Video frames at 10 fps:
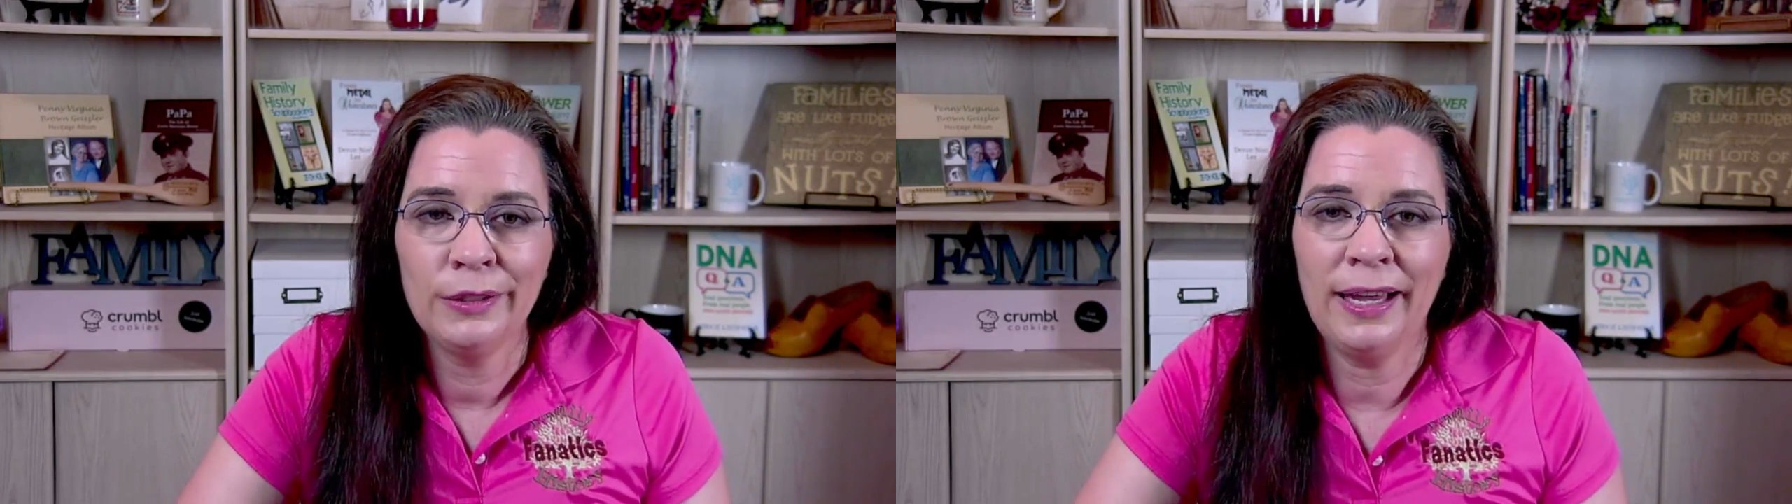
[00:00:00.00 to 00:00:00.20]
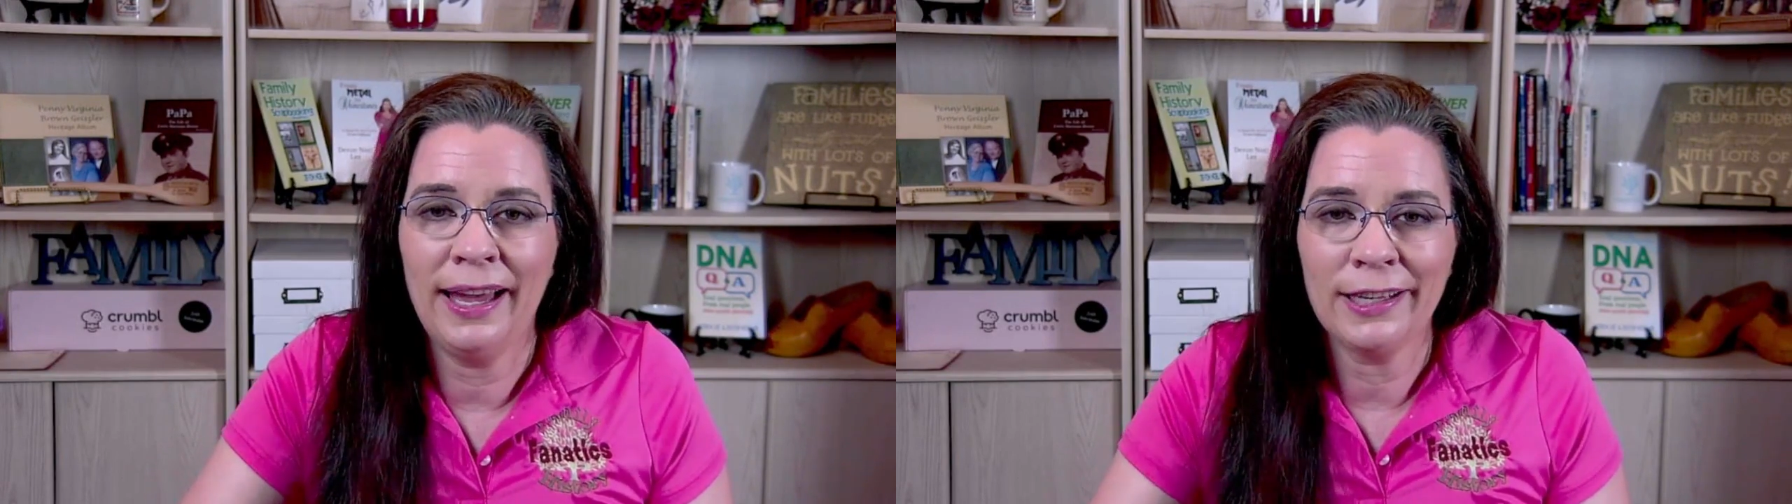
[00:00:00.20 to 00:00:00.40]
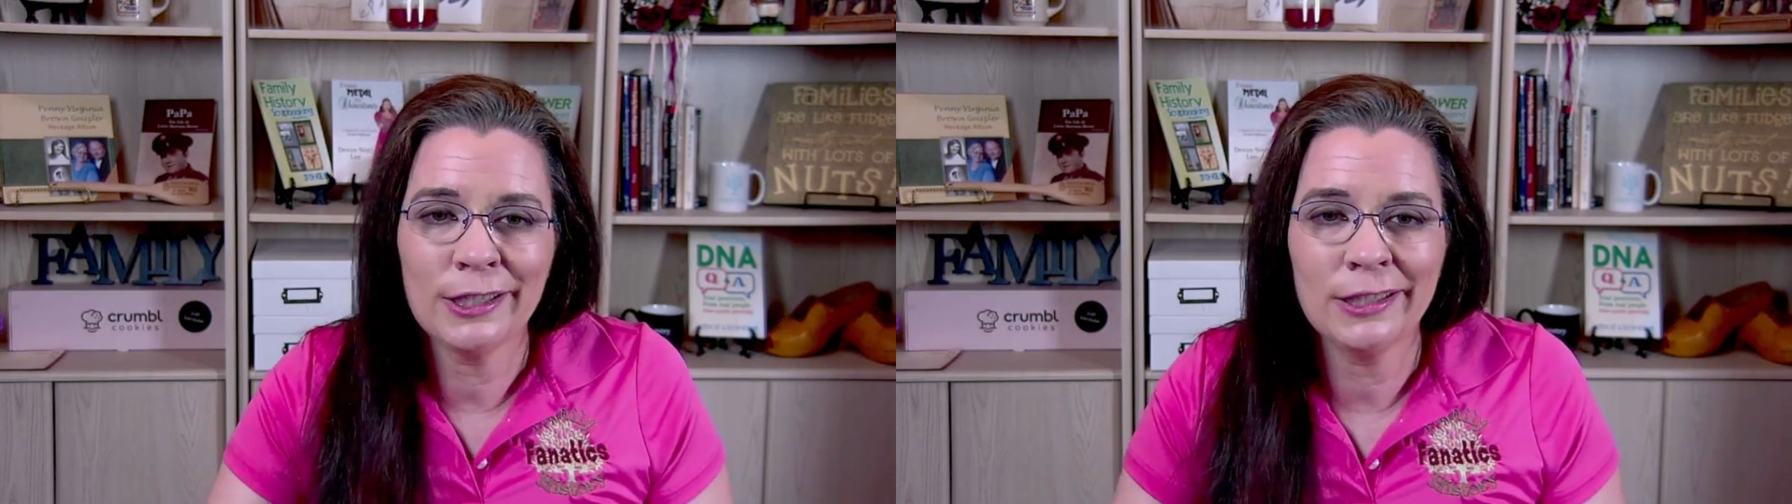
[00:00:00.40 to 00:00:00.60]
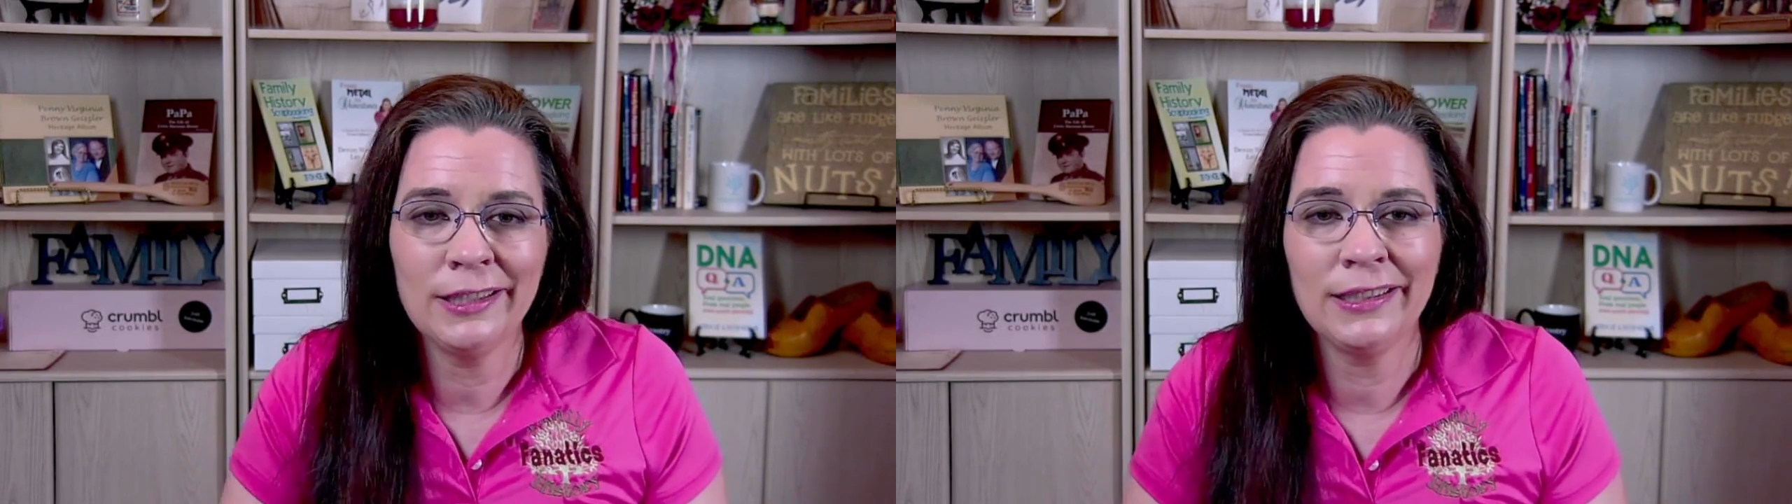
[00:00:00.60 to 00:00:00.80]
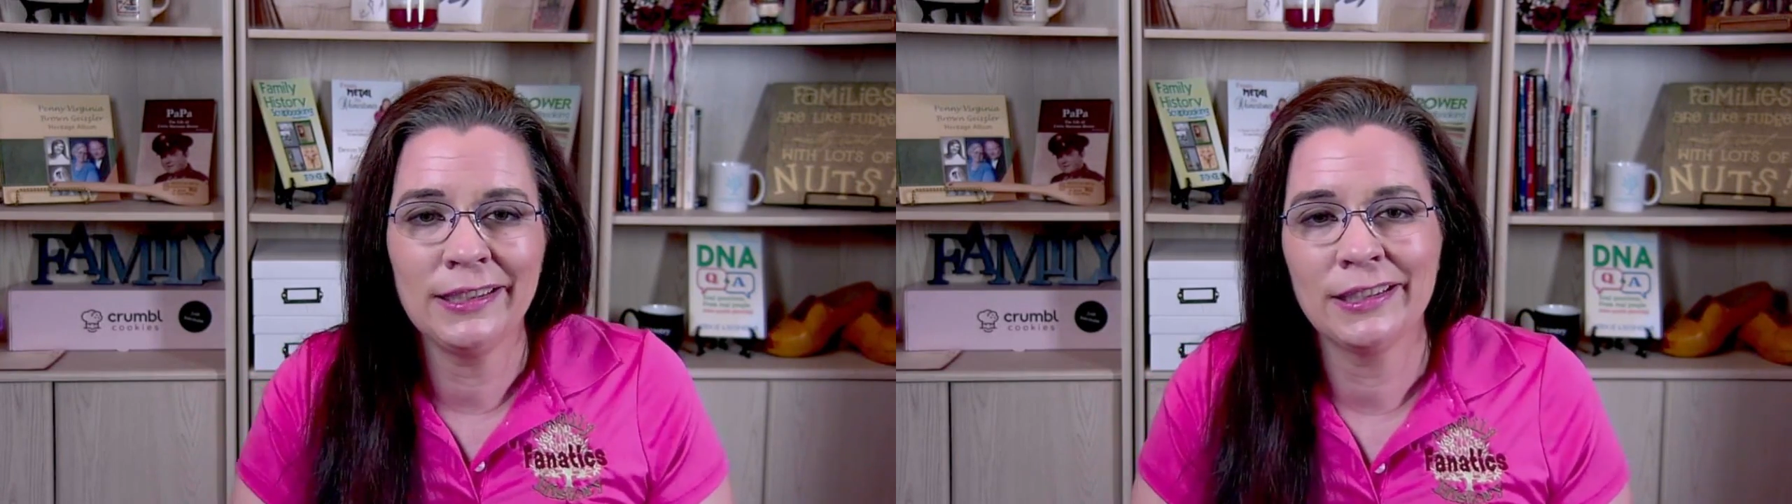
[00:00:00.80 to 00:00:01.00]
You
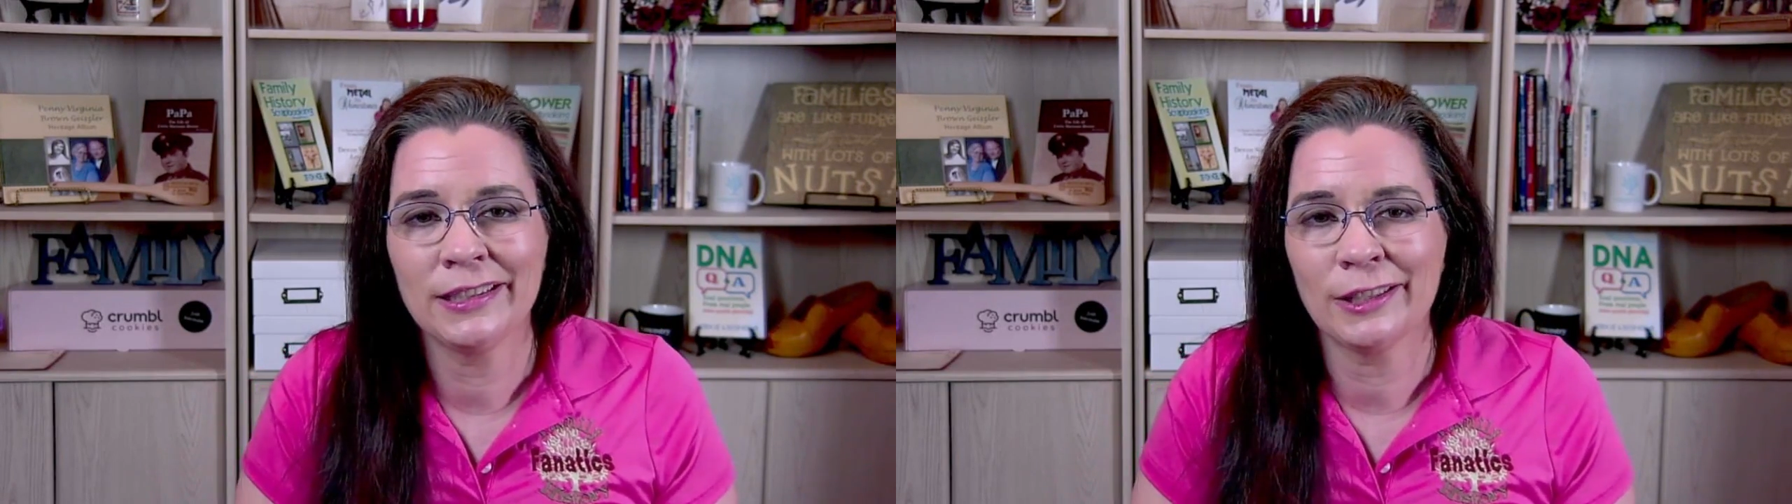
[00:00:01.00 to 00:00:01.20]
actually need